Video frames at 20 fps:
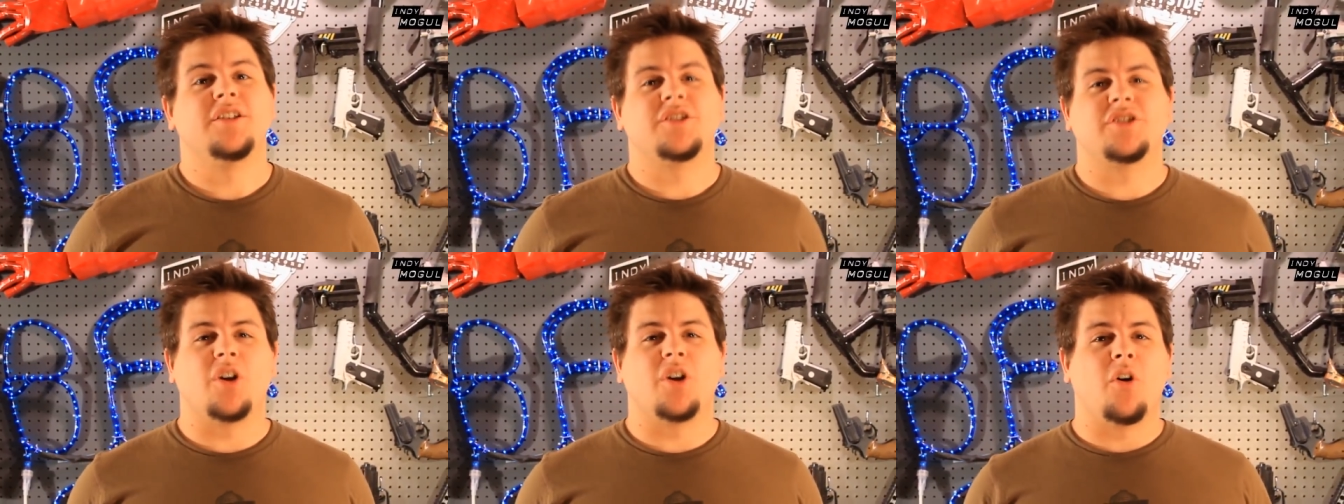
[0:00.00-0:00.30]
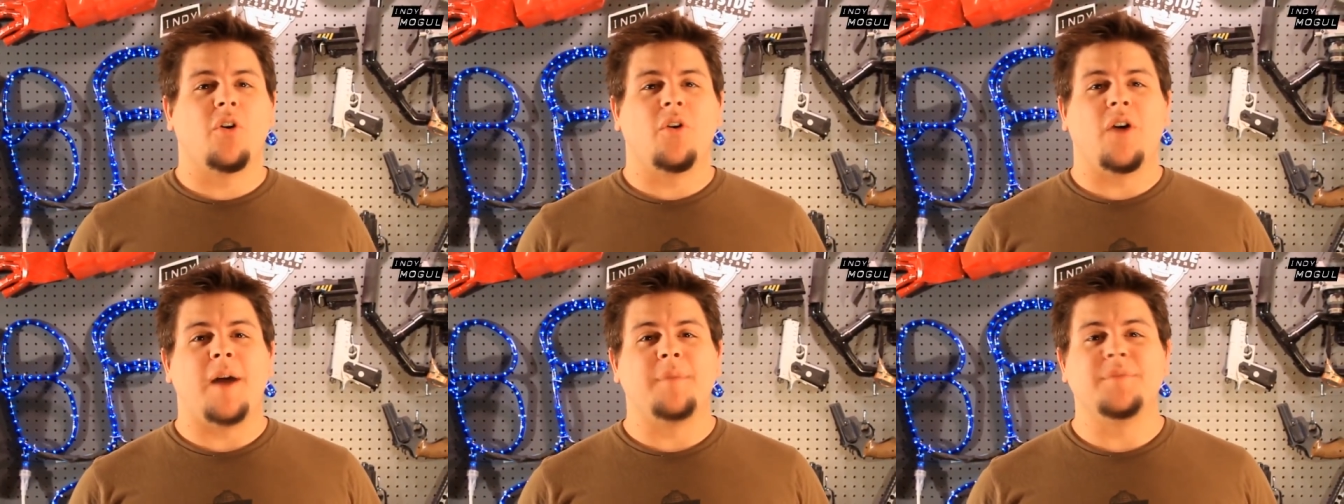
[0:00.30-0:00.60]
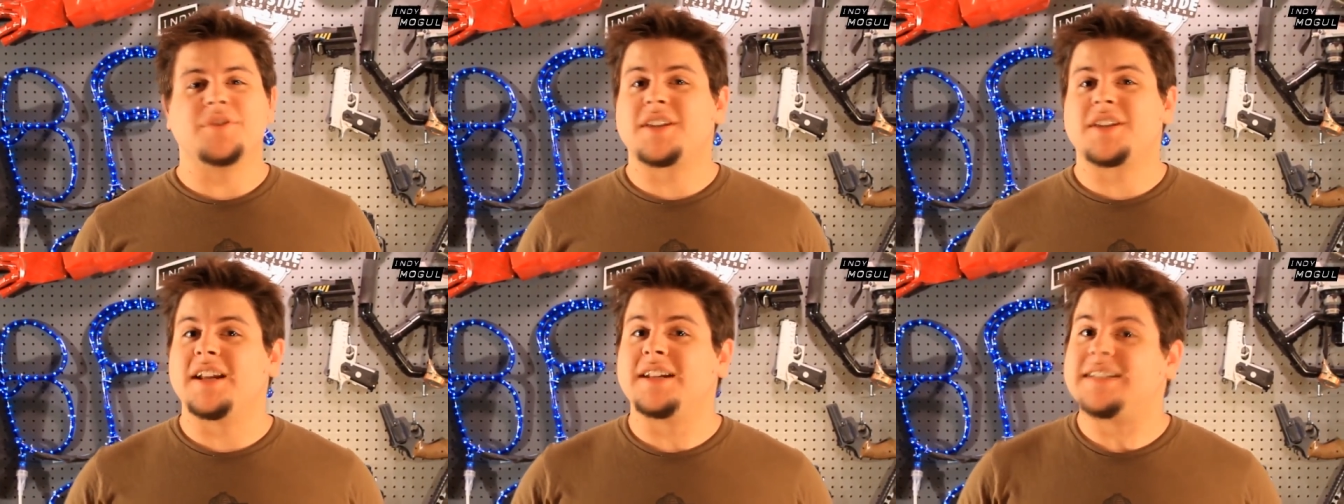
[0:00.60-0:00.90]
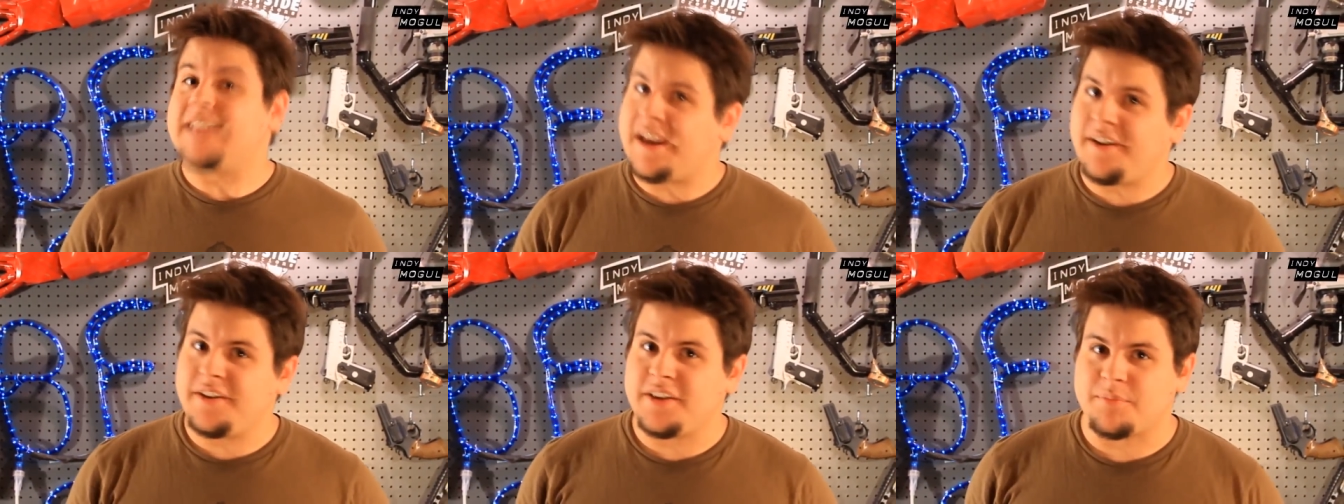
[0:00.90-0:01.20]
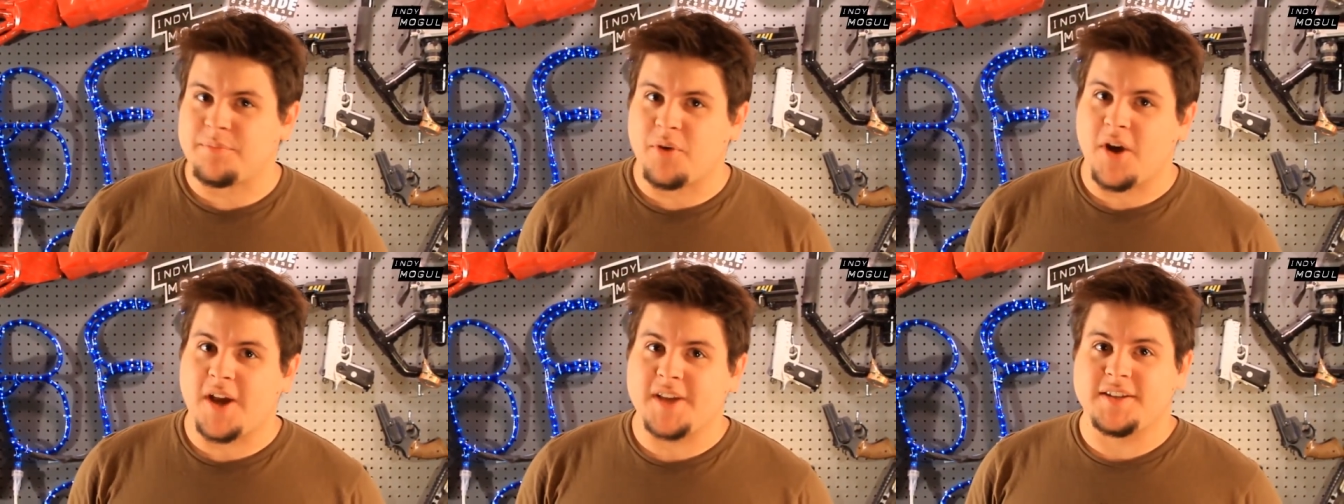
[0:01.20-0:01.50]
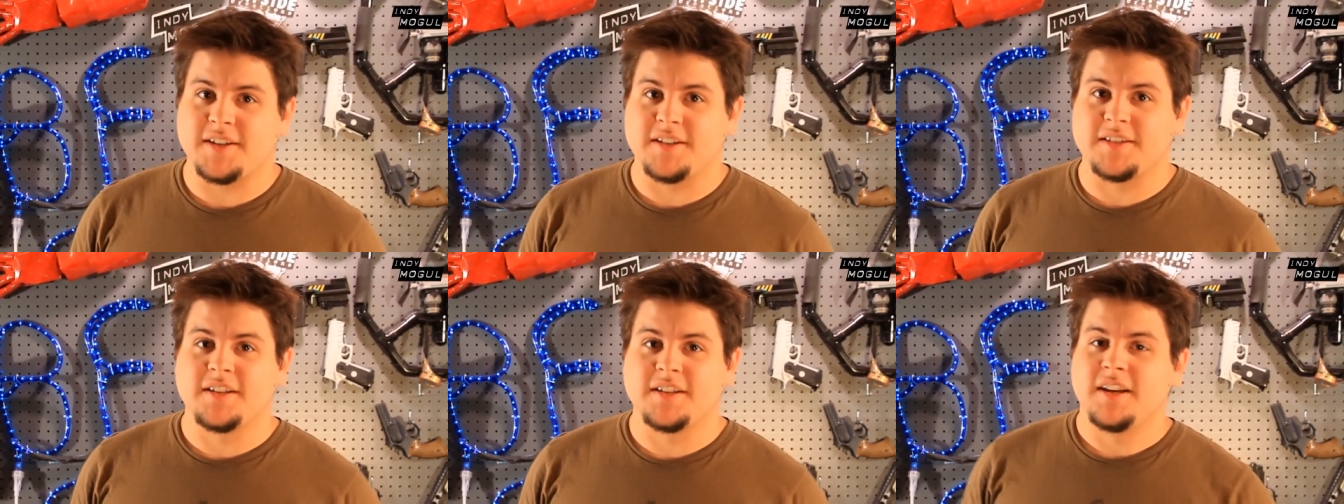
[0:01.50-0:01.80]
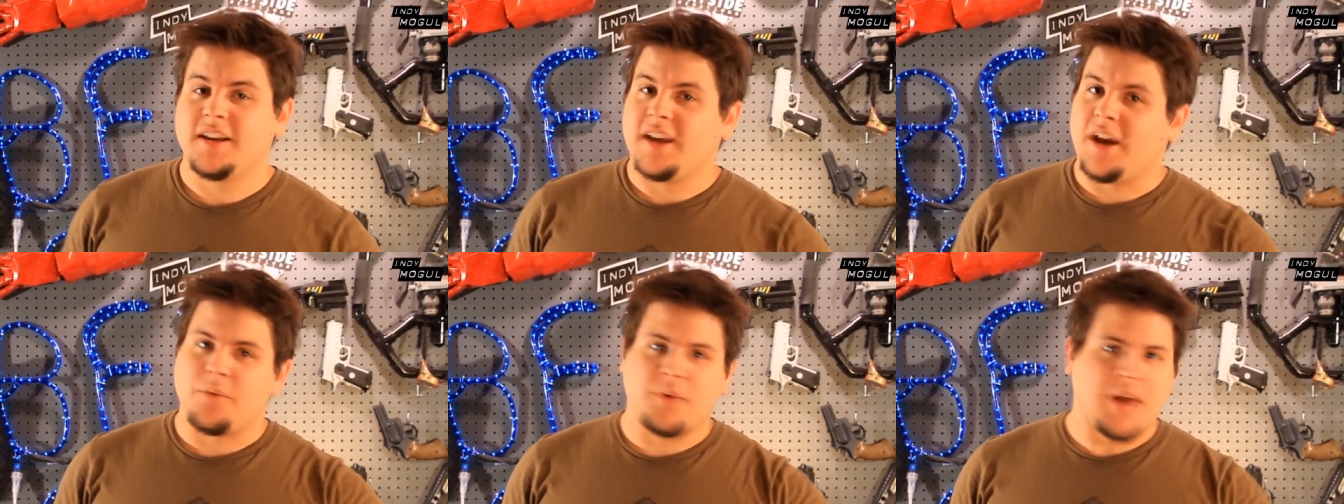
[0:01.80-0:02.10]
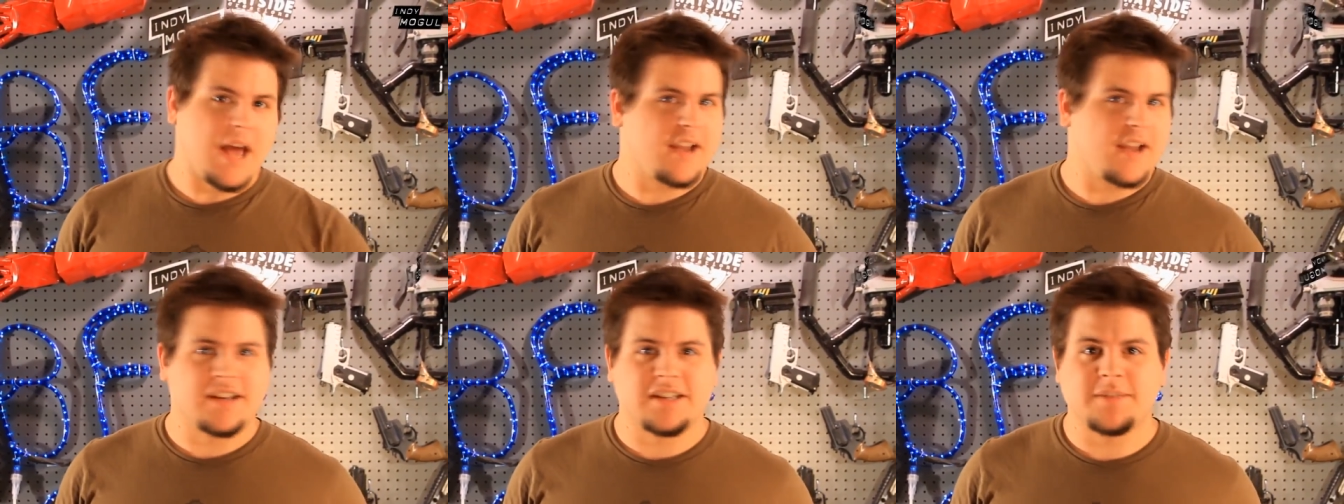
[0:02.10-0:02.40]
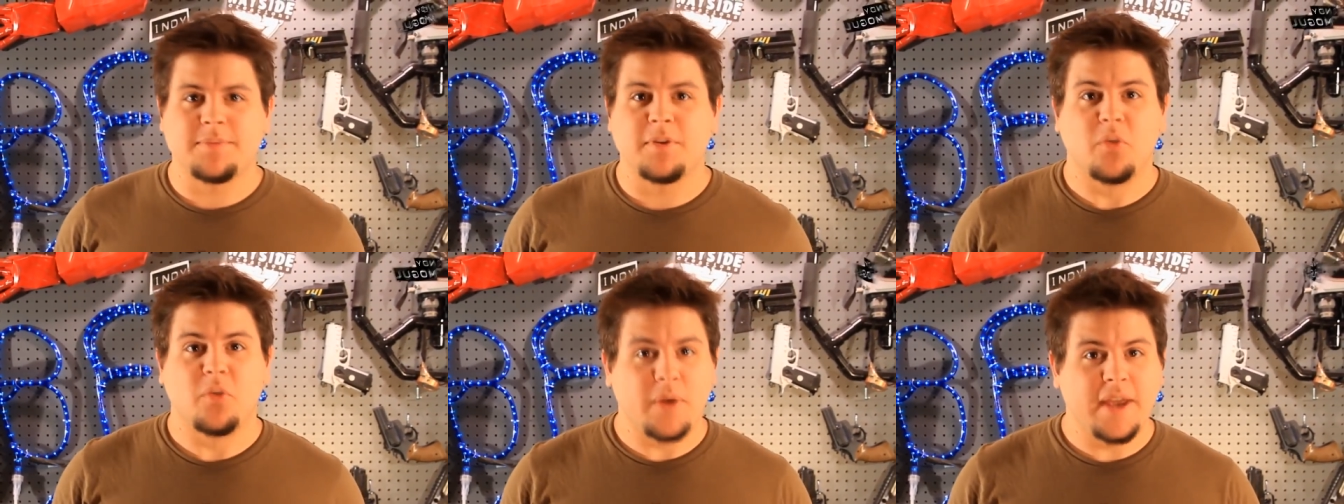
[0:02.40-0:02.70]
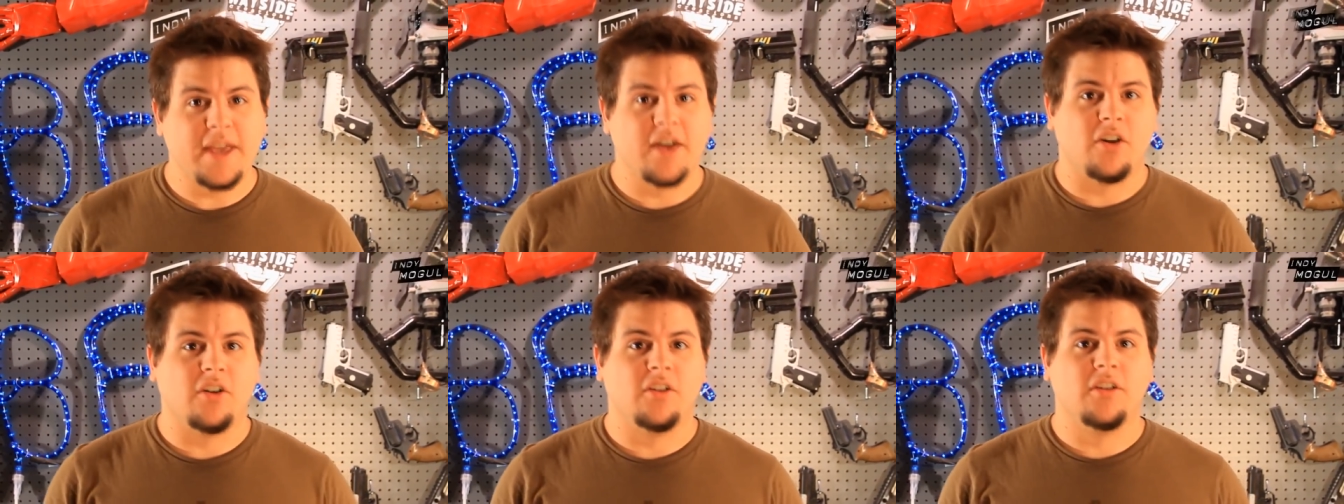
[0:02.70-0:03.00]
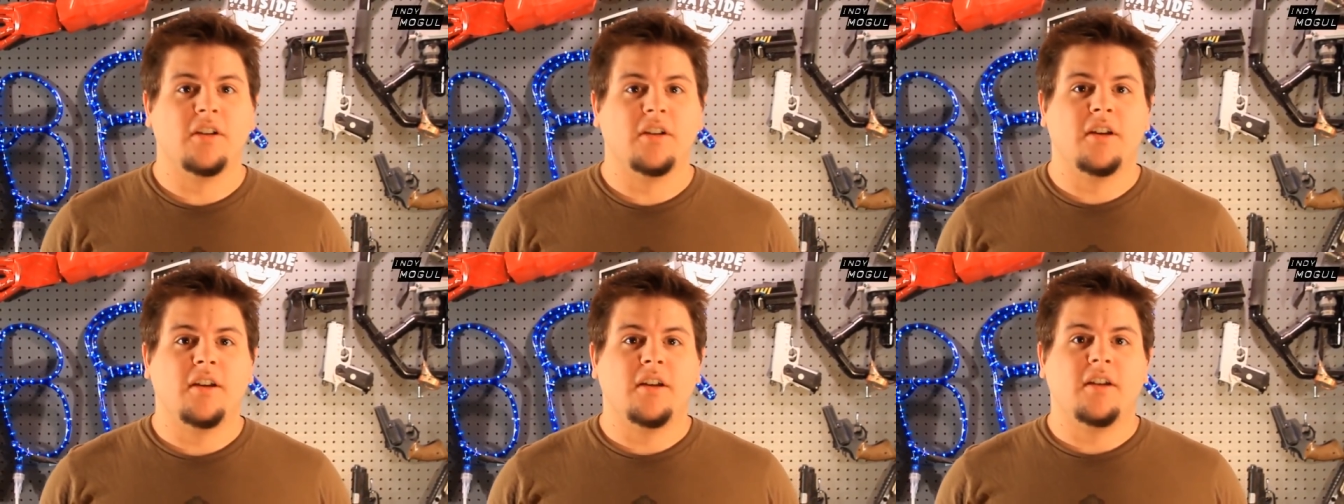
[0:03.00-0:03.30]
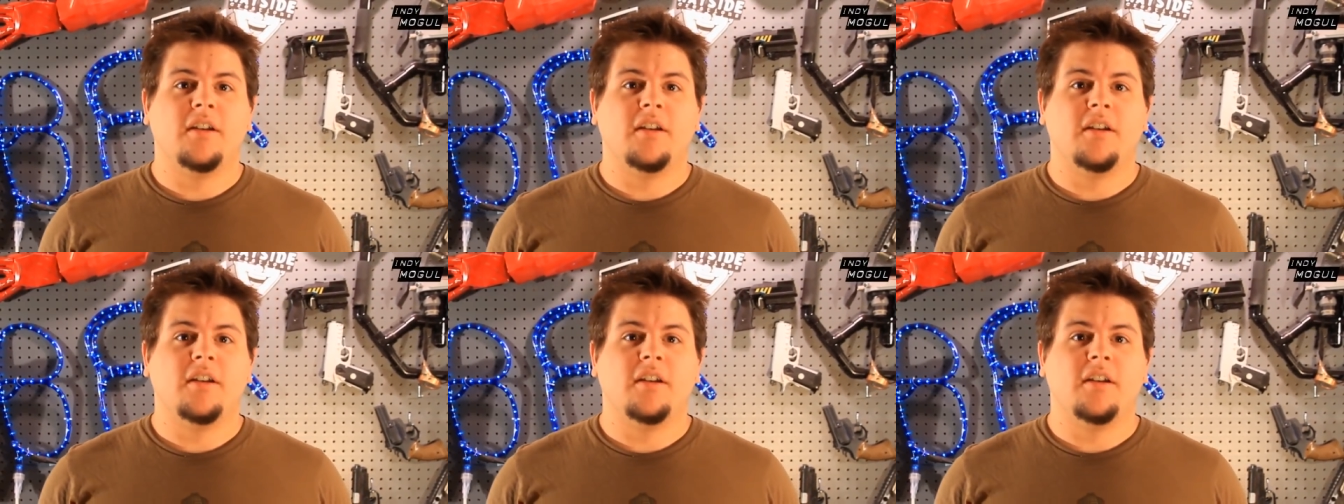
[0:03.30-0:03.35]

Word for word: So I'm just going to tell you the prices, and we're not going to spin a wheel.